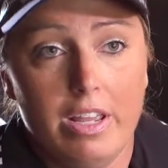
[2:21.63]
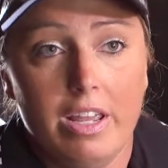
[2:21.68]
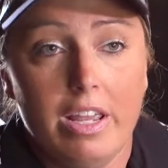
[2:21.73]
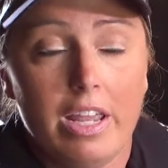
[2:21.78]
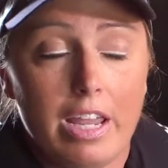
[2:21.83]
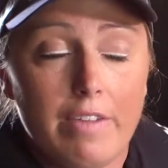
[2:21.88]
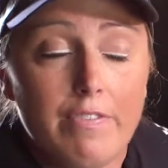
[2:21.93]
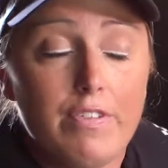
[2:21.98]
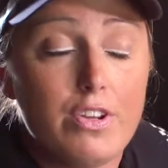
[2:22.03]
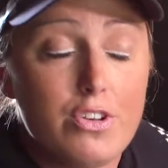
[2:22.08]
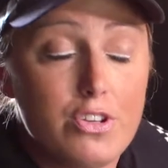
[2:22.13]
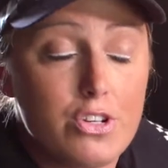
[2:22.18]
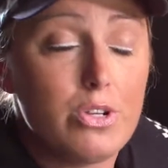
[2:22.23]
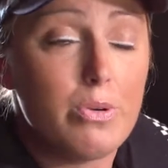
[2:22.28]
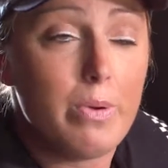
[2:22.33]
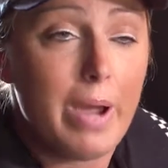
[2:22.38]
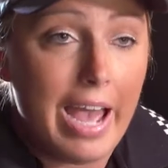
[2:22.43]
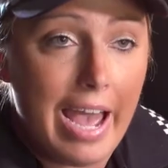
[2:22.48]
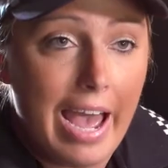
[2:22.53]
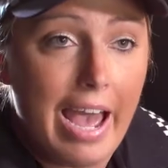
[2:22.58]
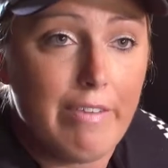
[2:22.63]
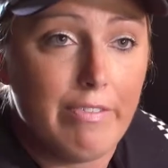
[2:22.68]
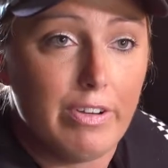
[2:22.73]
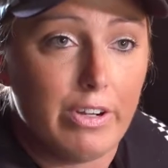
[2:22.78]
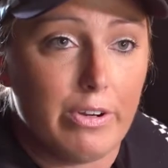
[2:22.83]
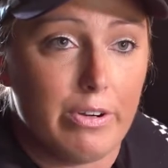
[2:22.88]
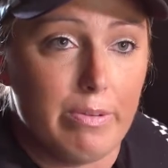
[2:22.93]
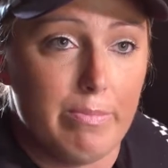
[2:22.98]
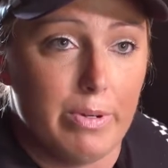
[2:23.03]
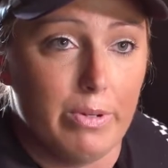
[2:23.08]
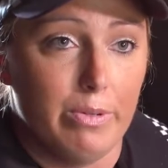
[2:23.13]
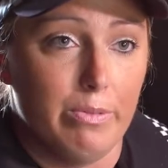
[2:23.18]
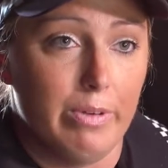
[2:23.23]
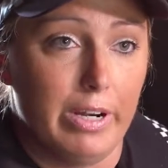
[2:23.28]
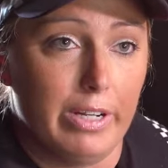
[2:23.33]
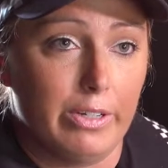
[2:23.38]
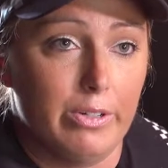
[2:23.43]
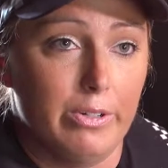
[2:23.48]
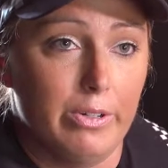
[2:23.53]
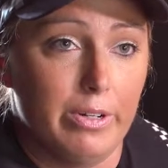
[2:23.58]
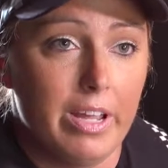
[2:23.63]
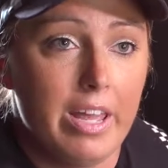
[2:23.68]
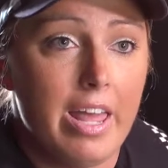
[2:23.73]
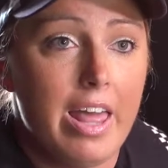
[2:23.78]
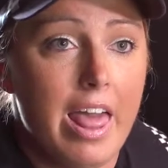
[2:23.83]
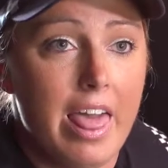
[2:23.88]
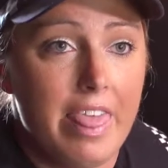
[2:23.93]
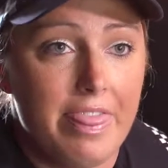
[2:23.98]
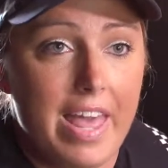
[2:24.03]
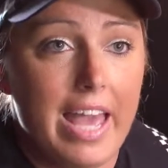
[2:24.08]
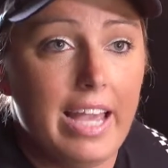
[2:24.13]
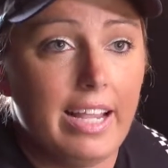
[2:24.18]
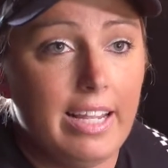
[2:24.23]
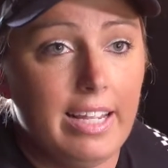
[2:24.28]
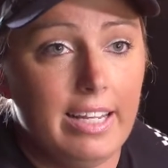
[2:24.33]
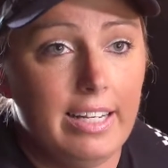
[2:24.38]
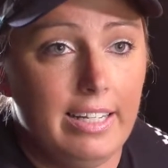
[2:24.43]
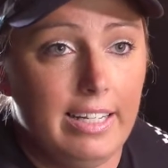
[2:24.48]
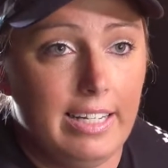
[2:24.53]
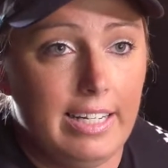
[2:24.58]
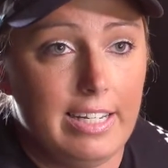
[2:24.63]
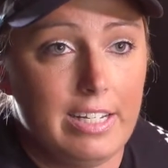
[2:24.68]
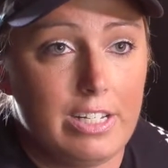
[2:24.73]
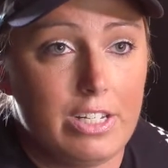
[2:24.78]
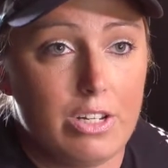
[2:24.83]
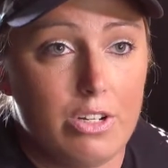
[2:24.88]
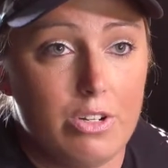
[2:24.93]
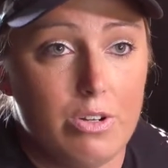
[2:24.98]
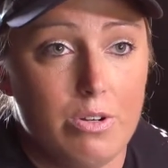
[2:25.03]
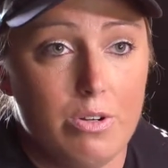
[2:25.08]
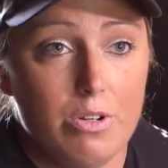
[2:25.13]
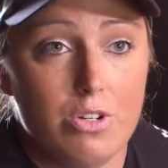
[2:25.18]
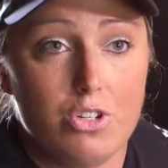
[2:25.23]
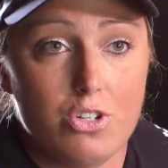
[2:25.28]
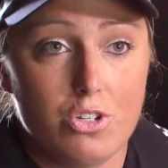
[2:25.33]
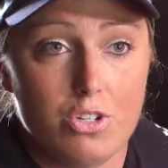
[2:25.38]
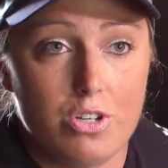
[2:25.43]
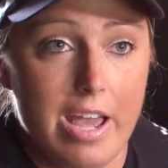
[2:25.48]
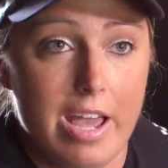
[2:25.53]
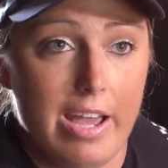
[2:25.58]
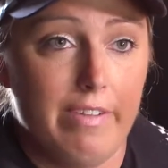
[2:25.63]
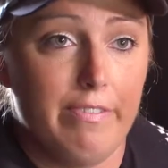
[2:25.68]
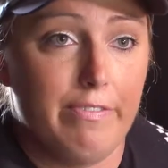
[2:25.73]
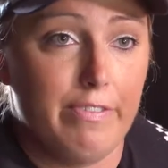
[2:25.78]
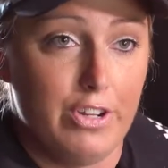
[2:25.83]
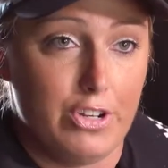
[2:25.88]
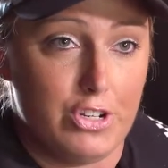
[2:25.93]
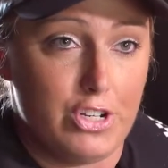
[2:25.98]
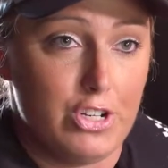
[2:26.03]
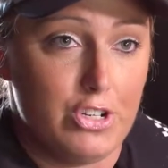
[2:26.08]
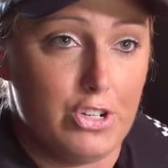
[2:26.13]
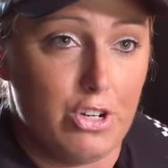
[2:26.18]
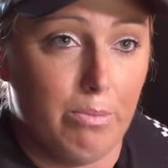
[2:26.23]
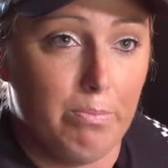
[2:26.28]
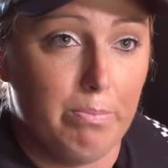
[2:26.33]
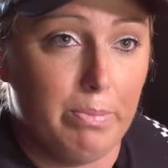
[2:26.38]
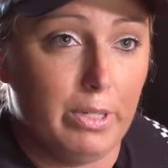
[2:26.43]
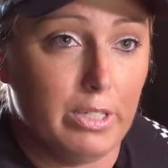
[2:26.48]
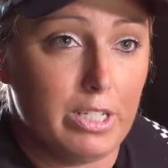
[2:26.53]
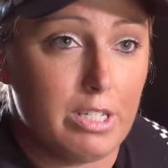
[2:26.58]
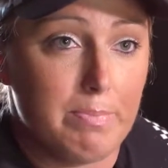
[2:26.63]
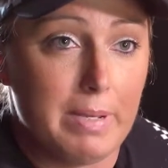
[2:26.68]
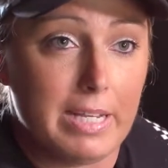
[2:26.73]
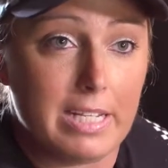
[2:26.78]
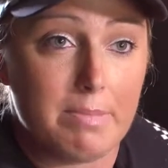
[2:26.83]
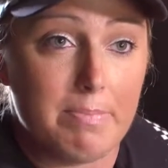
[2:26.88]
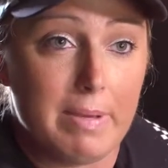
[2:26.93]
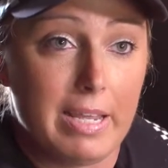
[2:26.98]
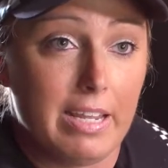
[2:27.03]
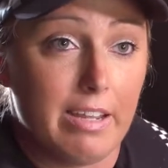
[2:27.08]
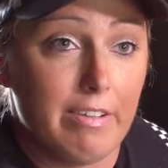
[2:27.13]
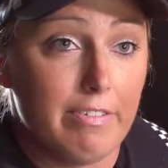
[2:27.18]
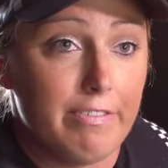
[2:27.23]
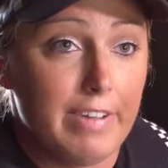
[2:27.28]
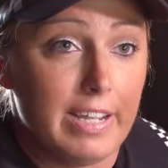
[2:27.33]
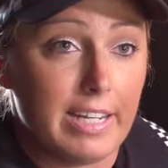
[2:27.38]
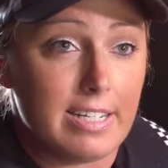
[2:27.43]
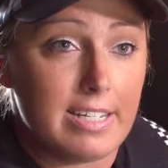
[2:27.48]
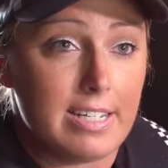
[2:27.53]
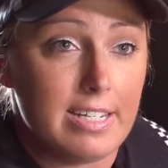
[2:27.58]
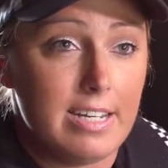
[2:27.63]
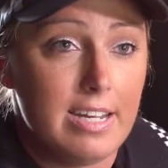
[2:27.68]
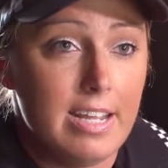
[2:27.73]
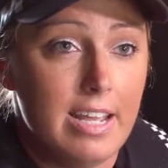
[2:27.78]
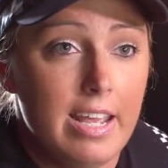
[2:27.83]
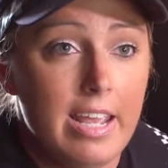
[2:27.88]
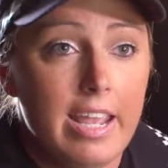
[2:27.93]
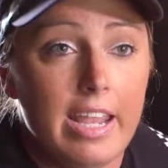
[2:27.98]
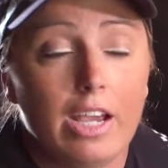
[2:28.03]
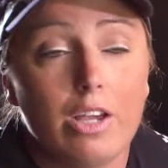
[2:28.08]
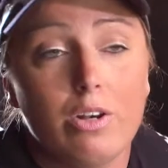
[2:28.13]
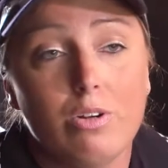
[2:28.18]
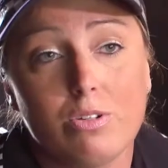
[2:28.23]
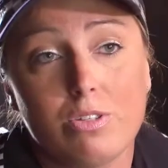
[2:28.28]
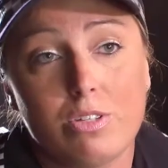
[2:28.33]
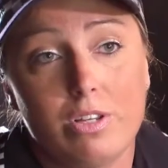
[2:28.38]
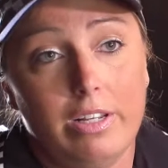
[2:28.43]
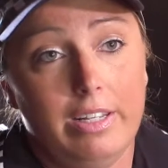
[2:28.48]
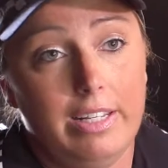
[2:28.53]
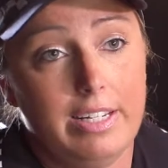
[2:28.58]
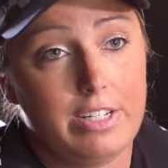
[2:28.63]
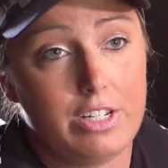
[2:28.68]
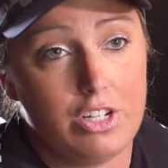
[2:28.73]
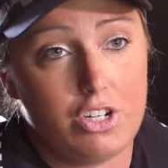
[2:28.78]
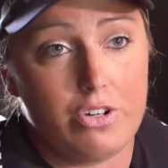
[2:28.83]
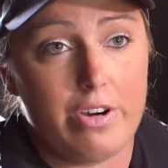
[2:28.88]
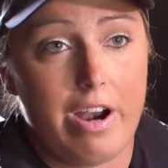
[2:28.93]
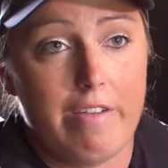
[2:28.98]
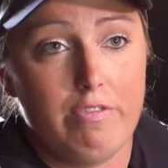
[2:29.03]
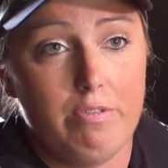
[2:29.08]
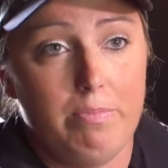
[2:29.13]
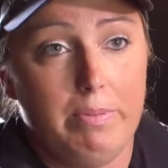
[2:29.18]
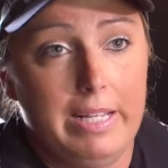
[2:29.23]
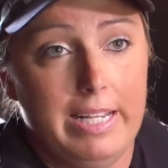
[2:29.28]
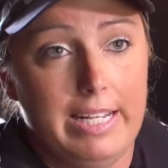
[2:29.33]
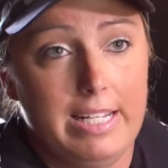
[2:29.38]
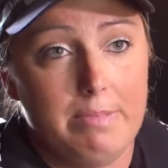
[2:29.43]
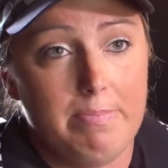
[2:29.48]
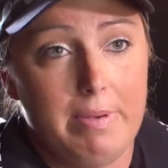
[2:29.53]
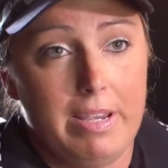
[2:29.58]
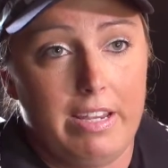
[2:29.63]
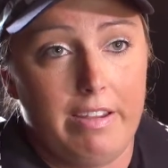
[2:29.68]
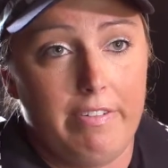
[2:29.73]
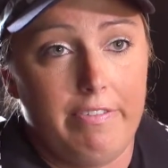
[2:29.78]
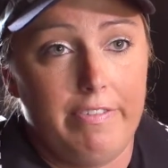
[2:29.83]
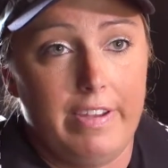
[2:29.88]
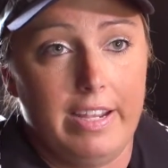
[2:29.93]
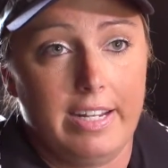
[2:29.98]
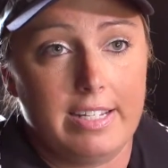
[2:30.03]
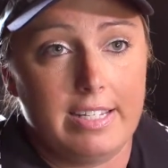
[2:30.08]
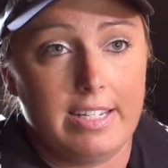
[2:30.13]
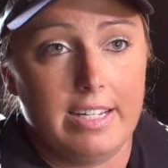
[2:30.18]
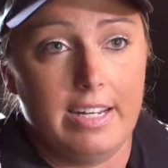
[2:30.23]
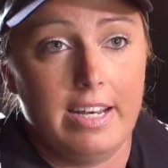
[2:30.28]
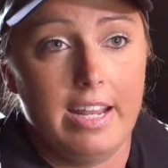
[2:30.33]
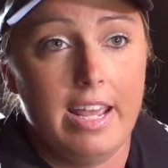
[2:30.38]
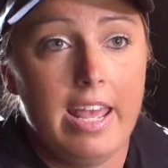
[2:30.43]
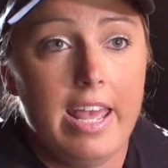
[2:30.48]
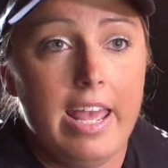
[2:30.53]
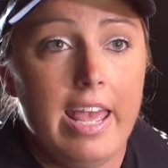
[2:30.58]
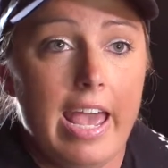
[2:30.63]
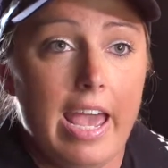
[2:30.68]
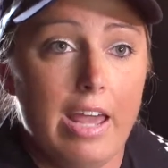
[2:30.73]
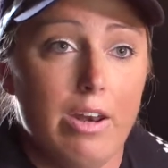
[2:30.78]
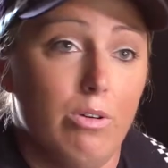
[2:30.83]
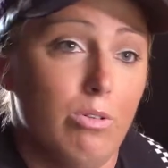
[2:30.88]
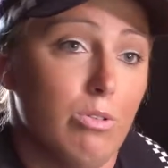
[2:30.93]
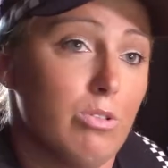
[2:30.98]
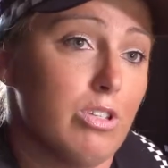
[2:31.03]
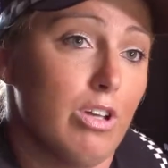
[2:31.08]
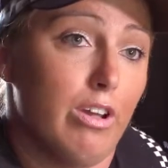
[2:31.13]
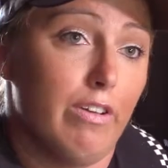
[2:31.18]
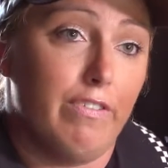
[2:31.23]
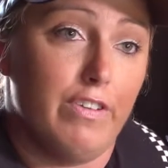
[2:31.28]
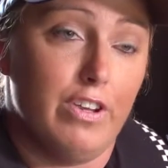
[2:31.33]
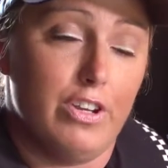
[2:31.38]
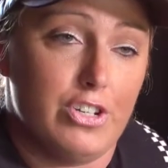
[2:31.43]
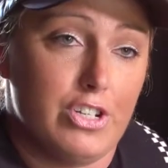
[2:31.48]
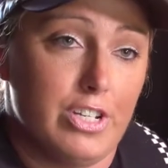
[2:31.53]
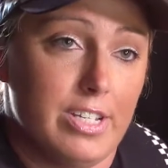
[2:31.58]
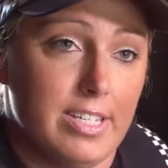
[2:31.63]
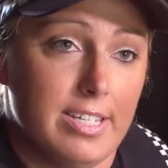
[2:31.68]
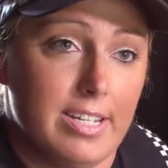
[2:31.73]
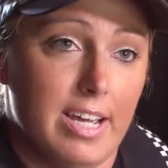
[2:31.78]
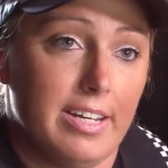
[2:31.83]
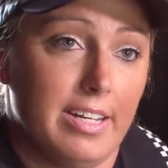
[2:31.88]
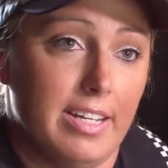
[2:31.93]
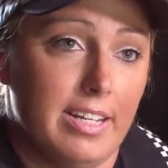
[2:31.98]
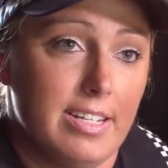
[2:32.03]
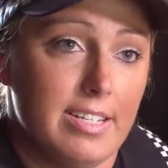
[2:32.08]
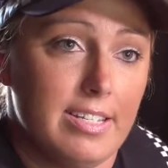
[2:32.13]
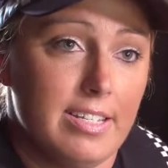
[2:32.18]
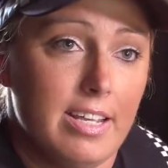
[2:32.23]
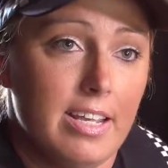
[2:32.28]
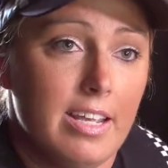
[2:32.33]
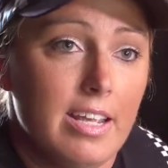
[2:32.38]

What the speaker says: If you do have a criminal record, that can lead to future job prospects being affected, can also lead to travel plans being affected, and also future studies.